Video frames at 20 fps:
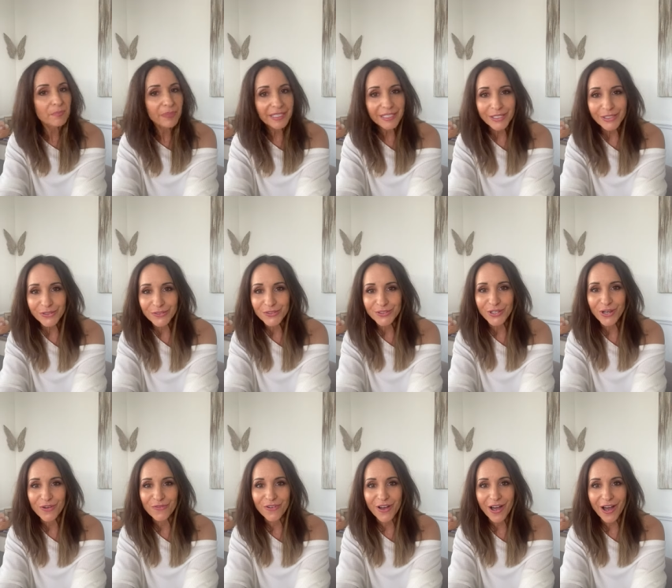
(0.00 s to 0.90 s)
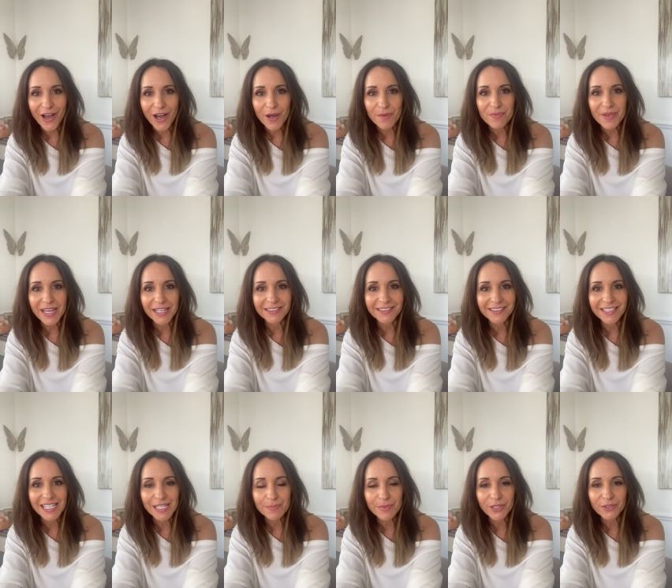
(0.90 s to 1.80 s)
beating yourself up and
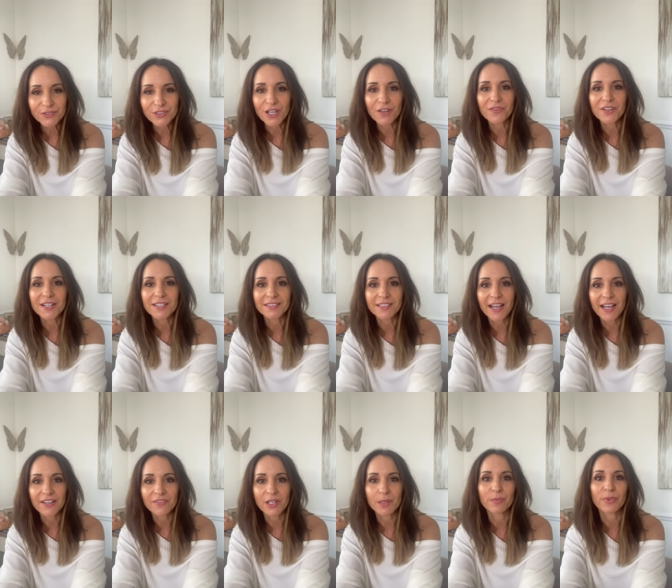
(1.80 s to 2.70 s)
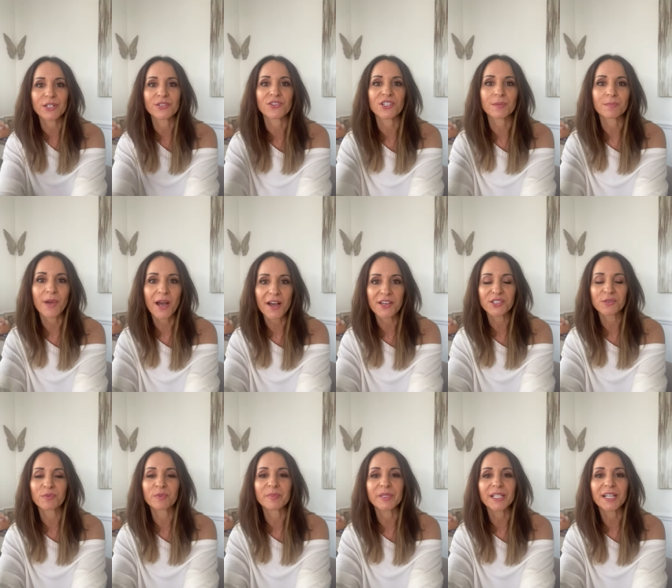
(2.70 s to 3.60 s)
keeping yourself in as high vibration as
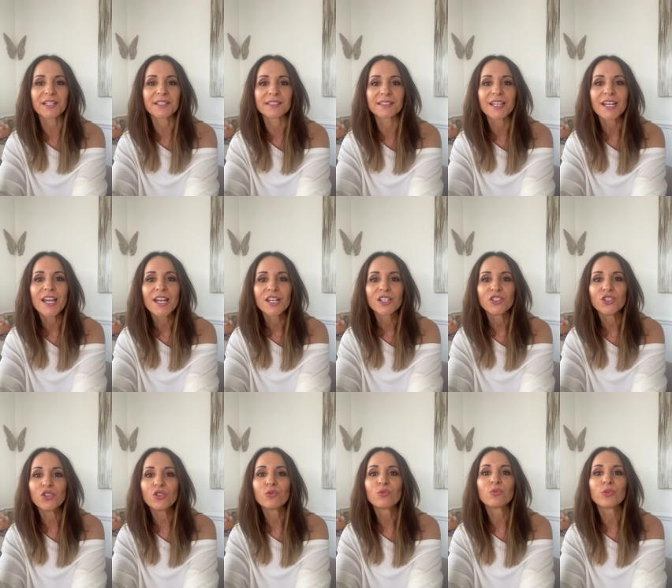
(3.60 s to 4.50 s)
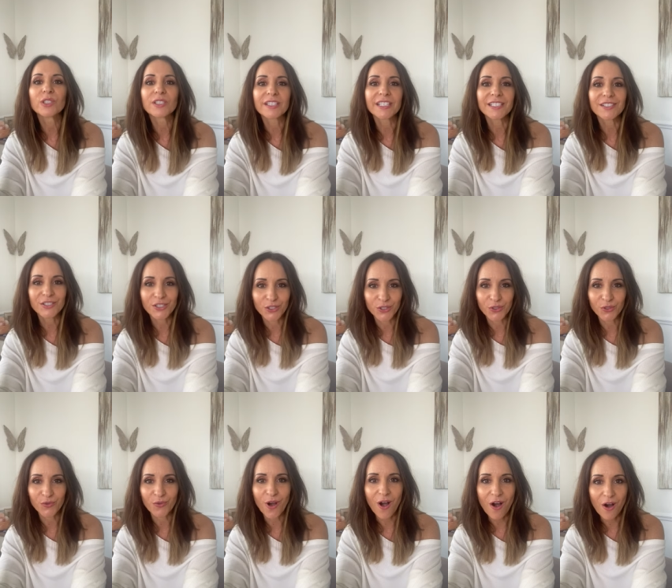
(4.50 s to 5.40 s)
possible because you really
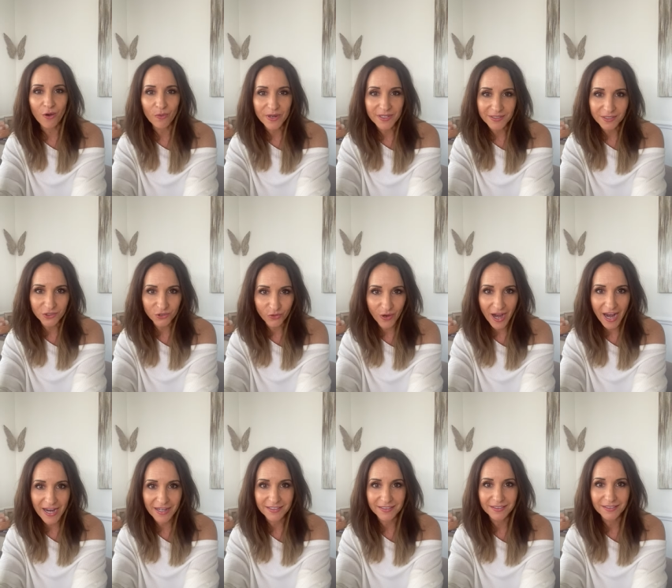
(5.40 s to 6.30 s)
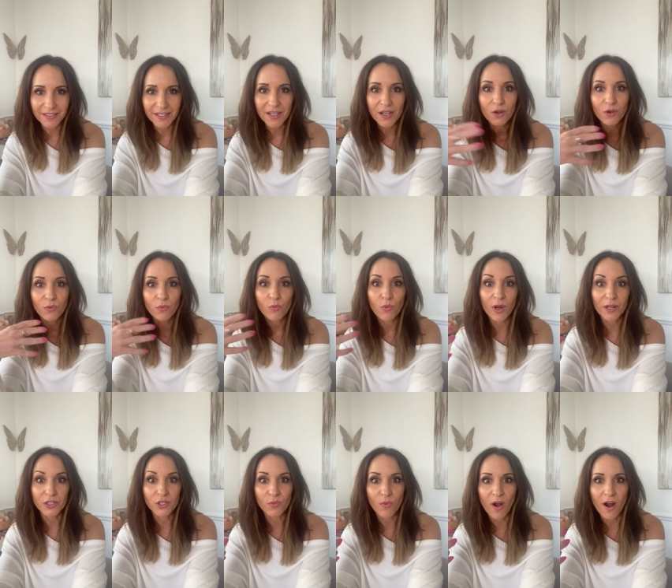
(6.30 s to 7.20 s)
do always attract what
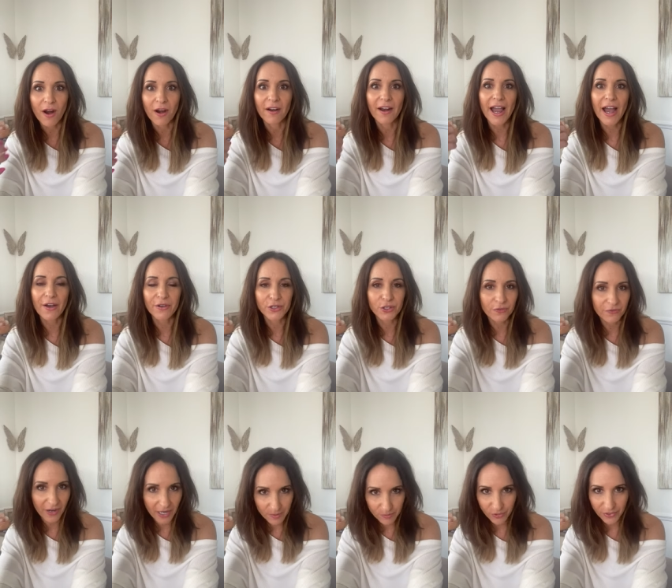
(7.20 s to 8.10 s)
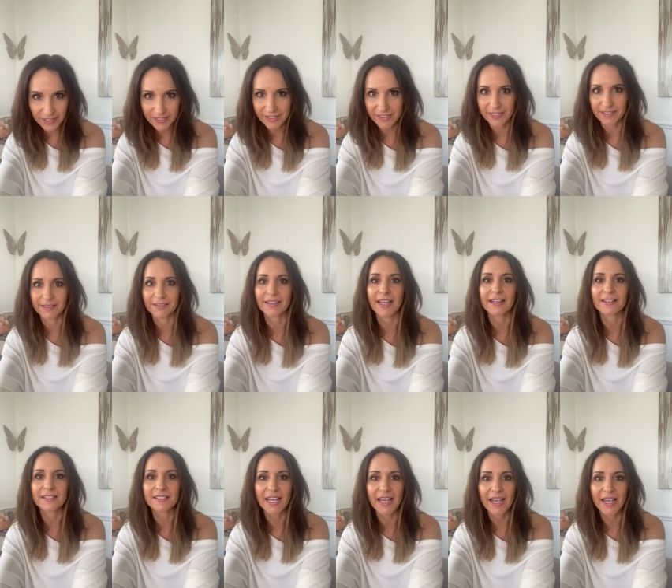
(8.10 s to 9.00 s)
you are, how you're vibrating
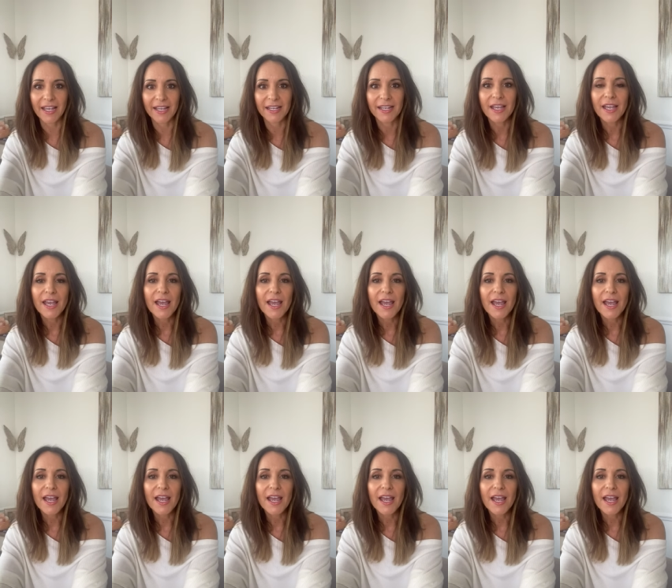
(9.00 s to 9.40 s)
that day.